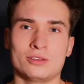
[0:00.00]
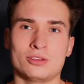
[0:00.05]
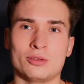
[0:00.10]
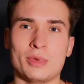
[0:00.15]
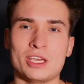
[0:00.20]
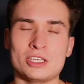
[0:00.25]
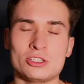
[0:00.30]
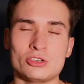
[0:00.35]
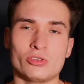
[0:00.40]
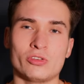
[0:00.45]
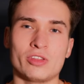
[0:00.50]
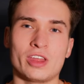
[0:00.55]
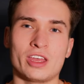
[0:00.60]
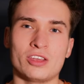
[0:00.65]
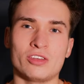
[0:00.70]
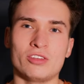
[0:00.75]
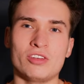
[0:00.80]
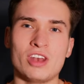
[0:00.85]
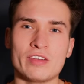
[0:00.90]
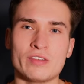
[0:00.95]
to make sure that
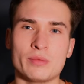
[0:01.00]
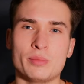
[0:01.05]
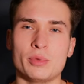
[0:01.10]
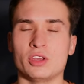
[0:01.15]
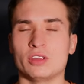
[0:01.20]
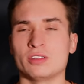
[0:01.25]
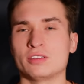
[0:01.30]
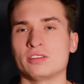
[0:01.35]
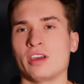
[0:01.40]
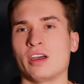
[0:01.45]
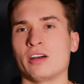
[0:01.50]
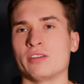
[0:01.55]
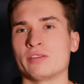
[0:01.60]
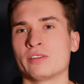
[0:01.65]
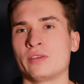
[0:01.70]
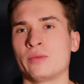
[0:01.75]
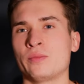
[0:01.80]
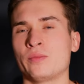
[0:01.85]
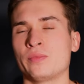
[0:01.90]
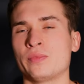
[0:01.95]
you never put yourself
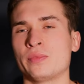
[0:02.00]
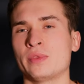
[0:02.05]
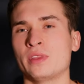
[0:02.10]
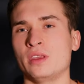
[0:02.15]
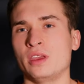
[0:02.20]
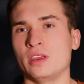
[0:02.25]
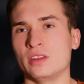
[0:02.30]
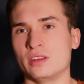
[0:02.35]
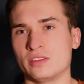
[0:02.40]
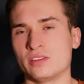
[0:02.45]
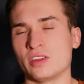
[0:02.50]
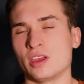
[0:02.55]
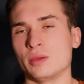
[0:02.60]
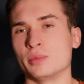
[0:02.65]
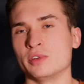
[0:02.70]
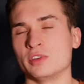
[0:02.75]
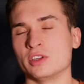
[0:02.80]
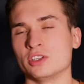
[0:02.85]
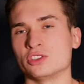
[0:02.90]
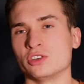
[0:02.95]
in the
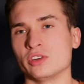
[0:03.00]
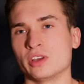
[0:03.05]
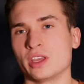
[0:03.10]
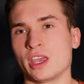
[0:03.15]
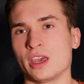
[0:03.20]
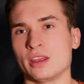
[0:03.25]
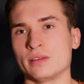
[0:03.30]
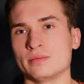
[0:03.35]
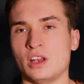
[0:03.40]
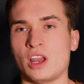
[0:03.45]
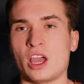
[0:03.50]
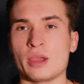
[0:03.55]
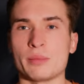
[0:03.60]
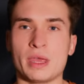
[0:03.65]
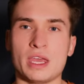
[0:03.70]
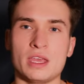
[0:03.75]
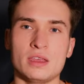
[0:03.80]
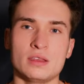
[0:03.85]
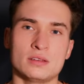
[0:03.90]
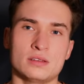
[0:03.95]
same position again. Like
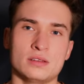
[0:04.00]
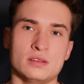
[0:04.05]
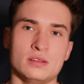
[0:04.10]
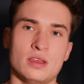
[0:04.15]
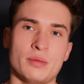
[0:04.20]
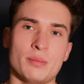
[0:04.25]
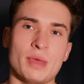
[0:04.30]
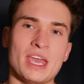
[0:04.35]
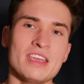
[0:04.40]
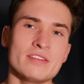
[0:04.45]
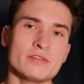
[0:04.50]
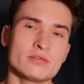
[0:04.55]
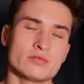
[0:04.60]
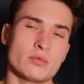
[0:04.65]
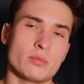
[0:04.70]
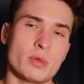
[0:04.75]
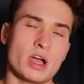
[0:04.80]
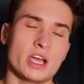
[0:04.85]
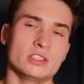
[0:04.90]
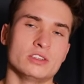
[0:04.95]
me, it may even
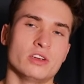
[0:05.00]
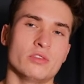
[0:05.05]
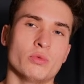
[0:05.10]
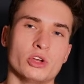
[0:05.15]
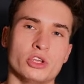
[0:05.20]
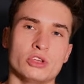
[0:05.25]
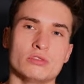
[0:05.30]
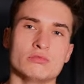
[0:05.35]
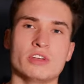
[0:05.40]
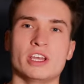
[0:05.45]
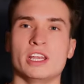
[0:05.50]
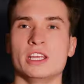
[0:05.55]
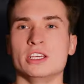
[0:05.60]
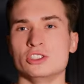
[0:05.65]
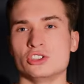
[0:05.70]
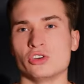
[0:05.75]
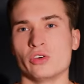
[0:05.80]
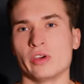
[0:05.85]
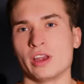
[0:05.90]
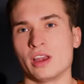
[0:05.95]
remind you of what you really
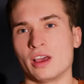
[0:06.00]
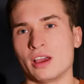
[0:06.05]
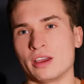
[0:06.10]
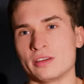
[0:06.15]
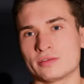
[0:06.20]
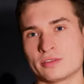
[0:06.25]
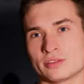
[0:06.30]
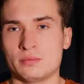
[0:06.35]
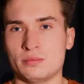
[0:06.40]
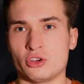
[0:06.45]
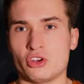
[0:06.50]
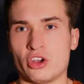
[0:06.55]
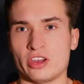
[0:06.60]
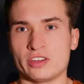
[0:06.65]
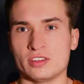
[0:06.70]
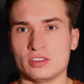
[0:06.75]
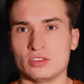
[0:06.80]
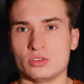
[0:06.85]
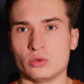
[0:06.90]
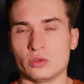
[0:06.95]
enjoy in life.
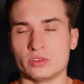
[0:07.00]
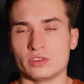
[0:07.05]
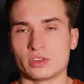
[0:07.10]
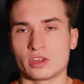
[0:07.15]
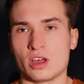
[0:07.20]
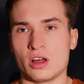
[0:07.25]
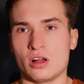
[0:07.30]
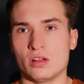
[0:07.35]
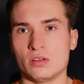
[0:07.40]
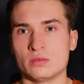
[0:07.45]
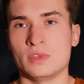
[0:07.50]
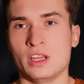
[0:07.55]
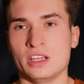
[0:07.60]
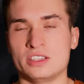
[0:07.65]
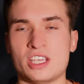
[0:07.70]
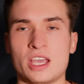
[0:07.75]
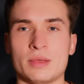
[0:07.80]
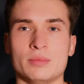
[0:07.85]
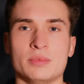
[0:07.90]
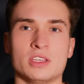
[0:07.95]
Progressing towards a goal,
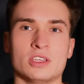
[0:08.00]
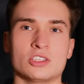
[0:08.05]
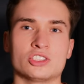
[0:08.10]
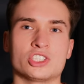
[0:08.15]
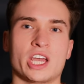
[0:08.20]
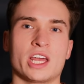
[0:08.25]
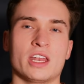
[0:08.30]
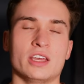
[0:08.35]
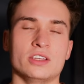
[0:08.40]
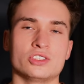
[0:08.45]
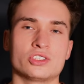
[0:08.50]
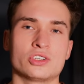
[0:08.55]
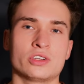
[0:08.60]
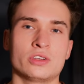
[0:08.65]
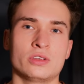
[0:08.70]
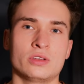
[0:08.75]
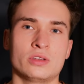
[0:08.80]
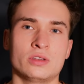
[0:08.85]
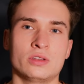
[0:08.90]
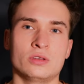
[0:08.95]
attempting a challenge
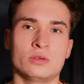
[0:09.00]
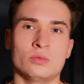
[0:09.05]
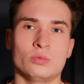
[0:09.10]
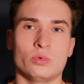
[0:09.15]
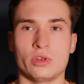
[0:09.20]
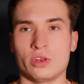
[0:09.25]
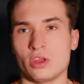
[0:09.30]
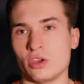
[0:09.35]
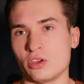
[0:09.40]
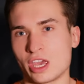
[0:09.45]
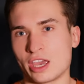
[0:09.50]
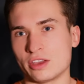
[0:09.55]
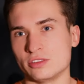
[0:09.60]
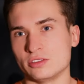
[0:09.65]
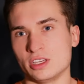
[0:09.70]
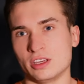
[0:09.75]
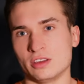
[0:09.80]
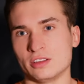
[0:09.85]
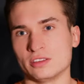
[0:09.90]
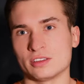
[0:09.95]
with no
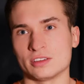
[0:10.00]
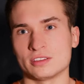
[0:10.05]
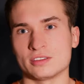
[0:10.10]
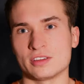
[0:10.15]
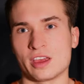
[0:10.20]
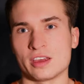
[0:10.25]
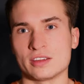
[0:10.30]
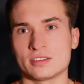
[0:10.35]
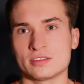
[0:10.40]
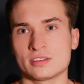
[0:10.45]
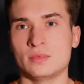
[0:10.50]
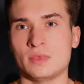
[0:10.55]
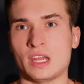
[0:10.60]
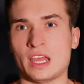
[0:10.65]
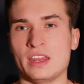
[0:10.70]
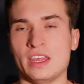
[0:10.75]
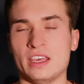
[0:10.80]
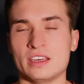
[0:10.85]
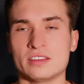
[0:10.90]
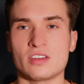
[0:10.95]
guarantee of success,
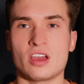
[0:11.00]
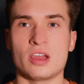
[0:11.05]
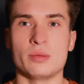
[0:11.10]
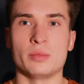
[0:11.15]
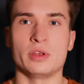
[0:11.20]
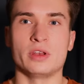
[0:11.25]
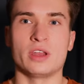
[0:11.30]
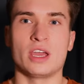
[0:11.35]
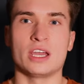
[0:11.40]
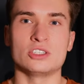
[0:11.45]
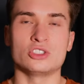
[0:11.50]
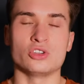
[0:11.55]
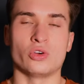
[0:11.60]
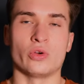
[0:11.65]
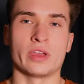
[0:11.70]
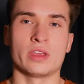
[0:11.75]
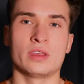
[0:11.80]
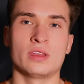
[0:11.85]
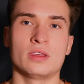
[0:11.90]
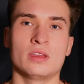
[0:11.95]
and the excitement and joy